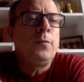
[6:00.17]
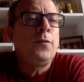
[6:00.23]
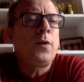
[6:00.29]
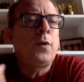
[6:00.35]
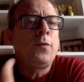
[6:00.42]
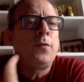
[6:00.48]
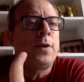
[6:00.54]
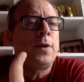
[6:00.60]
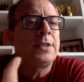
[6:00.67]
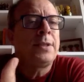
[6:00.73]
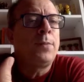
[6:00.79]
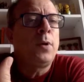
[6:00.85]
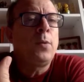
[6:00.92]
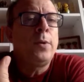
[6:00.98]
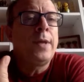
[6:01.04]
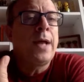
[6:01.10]
for
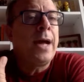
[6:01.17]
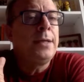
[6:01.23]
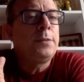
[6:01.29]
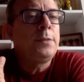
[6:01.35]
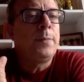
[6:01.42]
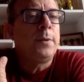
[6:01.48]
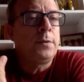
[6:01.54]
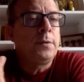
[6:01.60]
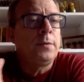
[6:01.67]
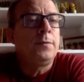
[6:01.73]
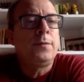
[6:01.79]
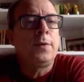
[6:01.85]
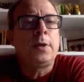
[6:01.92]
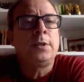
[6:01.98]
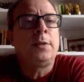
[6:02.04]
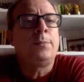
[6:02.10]
example, with iSpot.
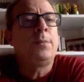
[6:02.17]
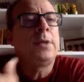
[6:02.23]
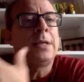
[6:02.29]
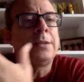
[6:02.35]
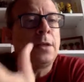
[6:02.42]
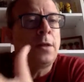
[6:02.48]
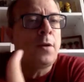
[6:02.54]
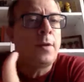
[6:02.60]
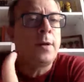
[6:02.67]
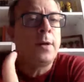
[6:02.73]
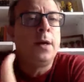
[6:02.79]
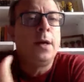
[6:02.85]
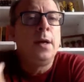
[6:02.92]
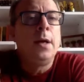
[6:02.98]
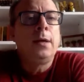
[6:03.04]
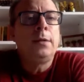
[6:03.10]
For example, that's another
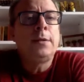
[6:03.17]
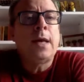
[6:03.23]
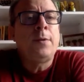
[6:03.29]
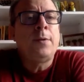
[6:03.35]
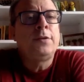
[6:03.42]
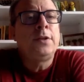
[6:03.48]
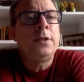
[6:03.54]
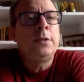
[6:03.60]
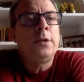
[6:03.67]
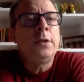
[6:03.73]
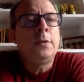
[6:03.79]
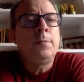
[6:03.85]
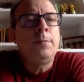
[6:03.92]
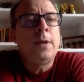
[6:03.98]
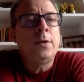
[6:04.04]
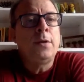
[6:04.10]
type of
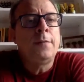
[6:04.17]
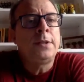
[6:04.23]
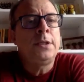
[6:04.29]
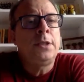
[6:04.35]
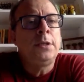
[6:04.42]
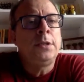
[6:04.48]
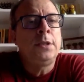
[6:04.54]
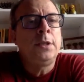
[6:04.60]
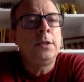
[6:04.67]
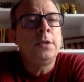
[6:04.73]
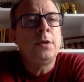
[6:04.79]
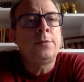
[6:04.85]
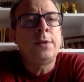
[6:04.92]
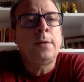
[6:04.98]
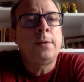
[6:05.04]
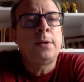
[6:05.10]
biodiversity citizen
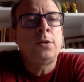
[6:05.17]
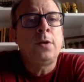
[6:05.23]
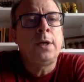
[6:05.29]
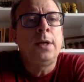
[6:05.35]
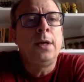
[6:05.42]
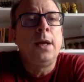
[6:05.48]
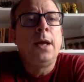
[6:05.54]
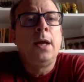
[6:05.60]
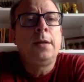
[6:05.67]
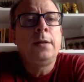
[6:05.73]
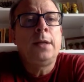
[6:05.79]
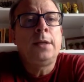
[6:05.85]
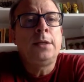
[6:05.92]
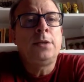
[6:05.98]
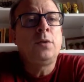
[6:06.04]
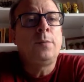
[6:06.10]
observatory
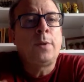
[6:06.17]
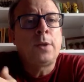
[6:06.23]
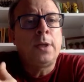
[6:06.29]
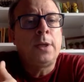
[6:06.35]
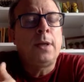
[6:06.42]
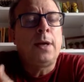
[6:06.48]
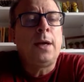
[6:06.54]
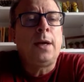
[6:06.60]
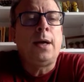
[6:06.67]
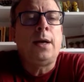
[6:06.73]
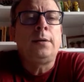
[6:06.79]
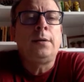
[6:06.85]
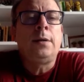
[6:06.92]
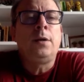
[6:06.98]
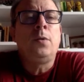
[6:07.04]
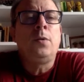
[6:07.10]
that is supported
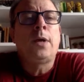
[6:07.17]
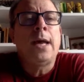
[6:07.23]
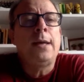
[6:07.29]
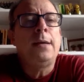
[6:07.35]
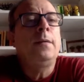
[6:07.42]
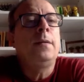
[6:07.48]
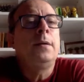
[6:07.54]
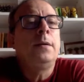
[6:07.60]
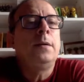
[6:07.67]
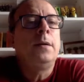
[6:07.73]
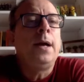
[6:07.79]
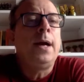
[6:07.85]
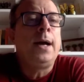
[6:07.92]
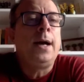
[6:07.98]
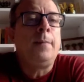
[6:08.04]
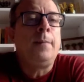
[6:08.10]
at the UK.
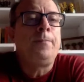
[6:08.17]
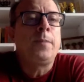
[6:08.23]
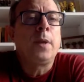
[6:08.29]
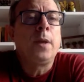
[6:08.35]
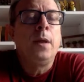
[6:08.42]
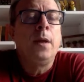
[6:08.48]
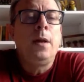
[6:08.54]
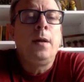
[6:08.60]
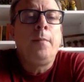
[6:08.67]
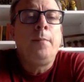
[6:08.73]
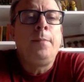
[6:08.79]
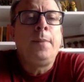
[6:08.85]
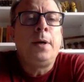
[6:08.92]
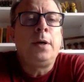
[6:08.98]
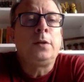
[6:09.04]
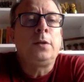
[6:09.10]

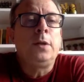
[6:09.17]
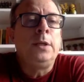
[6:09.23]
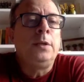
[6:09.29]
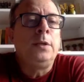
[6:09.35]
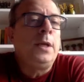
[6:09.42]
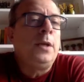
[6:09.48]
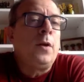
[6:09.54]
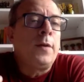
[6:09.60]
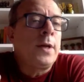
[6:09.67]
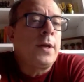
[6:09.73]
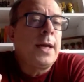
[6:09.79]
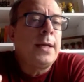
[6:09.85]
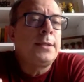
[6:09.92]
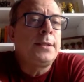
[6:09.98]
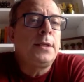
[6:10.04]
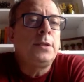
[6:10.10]
But in other
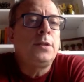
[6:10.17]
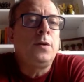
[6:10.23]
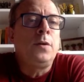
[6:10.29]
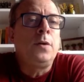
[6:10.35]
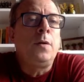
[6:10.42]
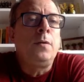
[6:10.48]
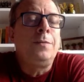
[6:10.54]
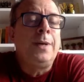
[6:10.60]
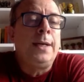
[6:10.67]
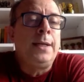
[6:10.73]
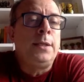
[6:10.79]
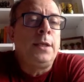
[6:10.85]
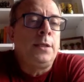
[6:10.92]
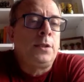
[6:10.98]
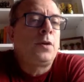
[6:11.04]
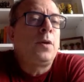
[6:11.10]
cases,
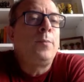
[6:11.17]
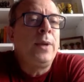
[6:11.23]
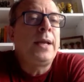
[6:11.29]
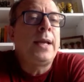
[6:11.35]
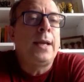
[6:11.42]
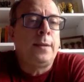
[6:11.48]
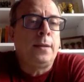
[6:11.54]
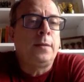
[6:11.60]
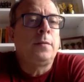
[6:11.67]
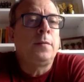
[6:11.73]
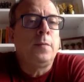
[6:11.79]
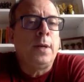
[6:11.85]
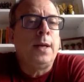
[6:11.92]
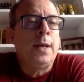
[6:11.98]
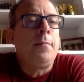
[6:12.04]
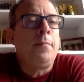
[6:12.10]
it's complicated.
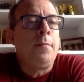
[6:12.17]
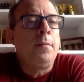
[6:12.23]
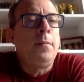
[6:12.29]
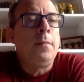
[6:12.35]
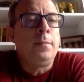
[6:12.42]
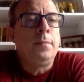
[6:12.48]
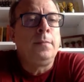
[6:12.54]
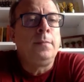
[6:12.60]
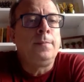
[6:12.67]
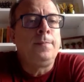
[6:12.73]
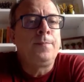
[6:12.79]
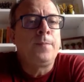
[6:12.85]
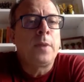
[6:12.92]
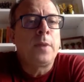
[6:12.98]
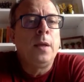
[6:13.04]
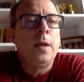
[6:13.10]

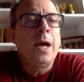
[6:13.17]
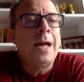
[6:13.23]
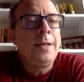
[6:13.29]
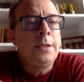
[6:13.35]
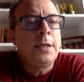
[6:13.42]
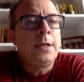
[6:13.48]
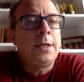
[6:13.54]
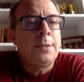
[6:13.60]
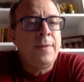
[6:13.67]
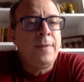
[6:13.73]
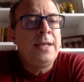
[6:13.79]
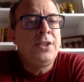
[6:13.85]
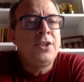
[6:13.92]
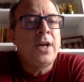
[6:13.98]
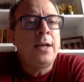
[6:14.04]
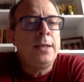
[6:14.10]
And it's a very
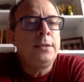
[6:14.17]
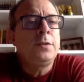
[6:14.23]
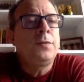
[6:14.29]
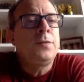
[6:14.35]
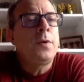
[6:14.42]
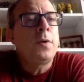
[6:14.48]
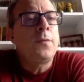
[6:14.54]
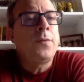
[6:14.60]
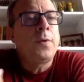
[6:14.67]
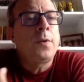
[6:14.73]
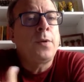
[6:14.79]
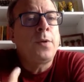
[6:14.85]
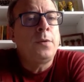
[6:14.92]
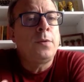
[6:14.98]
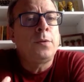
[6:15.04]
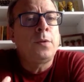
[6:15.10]
challenge for
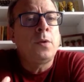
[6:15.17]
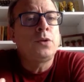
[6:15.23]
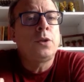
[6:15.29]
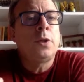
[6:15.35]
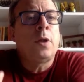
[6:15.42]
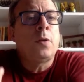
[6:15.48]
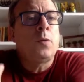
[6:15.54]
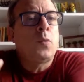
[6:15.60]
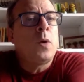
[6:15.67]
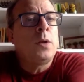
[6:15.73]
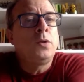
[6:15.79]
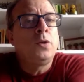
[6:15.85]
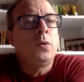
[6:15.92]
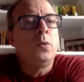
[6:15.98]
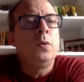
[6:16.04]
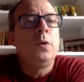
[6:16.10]
those that want
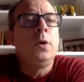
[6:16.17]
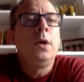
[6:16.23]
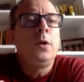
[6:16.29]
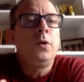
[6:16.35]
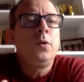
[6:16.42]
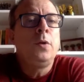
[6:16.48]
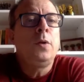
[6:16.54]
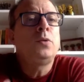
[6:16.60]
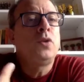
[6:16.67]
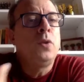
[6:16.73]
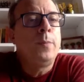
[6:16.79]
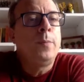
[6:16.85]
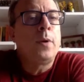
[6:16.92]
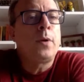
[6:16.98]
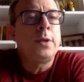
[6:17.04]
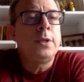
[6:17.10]
to,
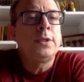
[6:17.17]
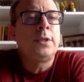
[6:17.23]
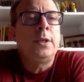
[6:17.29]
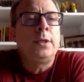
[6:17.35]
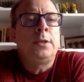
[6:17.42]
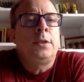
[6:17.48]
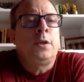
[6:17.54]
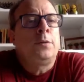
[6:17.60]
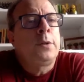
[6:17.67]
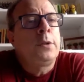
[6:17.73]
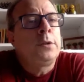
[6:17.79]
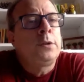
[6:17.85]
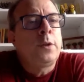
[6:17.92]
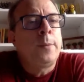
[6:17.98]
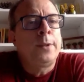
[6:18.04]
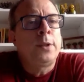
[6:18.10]
support these citizen
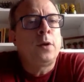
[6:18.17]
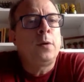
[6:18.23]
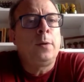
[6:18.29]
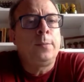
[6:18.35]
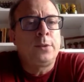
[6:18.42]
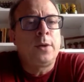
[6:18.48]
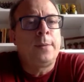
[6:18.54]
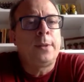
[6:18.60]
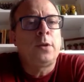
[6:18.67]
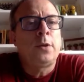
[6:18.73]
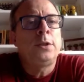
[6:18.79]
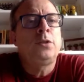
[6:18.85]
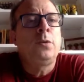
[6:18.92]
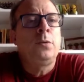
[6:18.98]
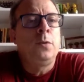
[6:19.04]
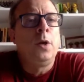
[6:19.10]

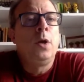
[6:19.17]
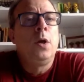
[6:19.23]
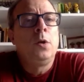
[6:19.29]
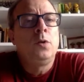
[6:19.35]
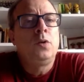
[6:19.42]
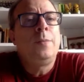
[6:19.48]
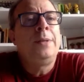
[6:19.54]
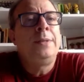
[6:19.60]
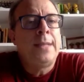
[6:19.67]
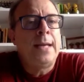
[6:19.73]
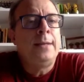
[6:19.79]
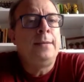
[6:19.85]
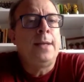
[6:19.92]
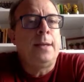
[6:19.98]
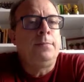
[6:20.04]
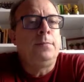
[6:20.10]
observatories to
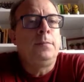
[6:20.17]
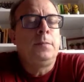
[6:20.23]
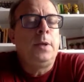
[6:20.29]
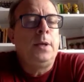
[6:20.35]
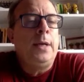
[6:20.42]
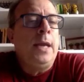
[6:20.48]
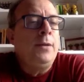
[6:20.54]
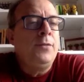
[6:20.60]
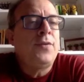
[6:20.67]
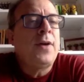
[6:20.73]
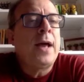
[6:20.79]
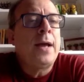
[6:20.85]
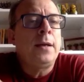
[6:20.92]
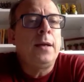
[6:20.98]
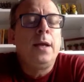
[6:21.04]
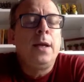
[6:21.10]
maintain them. In
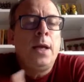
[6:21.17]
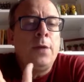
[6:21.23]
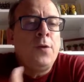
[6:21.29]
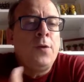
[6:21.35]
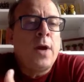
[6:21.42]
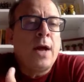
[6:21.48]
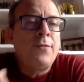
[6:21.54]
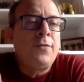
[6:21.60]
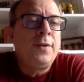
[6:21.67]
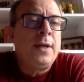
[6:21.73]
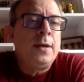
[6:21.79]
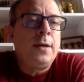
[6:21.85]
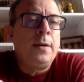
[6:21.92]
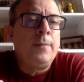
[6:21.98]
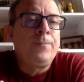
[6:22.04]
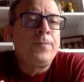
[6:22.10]
fact, if
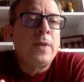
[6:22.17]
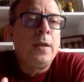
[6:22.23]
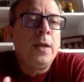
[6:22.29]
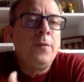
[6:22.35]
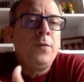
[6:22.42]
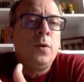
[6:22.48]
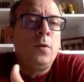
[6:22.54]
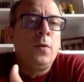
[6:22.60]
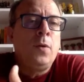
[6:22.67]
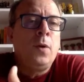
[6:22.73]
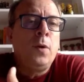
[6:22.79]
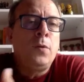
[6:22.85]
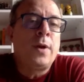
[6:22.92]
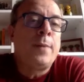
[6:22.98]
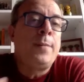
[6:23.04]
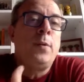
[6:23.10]
you
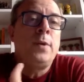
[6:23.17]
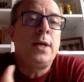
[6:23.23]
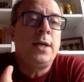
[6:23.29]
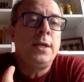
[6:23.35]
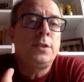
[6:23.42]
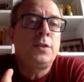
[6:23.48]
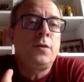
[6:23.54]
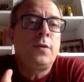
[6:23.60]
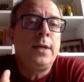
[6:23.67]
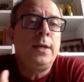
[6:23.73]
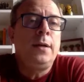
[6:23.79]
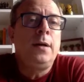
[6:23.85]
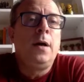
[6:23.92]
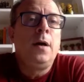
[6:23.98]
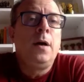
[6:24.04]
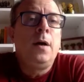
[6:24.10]
review the
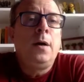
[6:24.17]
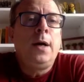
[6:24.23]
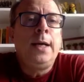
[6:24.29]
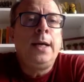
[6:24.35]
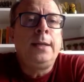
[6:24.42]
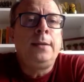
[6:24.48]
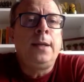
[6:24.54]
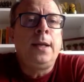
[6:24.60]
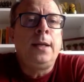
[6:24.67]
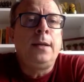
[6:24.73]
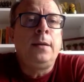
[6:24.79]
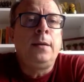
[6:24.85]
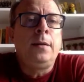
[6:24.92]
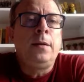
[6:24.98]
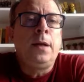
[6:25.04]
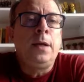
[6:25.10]
history
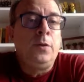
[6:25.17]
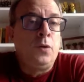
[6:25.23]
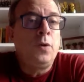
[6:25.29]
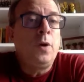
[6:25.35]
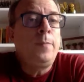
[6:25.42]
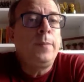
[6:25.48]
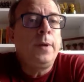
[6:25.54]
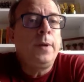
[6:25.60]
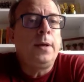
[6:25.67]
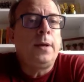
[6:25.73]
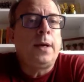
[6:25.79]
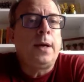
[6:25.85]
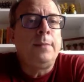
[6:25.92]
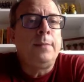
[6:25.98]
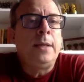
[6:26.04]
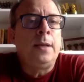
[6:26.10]
in Europe,
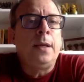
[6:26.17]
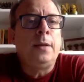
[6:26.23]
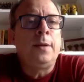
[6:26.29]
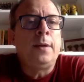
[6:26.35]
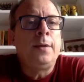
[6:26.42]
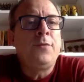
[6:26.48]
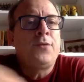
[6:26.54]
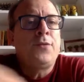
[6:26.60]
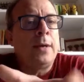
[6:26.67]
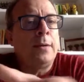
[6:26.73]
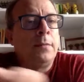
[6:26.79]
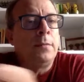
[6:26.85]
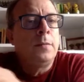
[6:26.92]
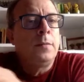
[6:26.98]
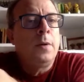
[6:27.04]
in the different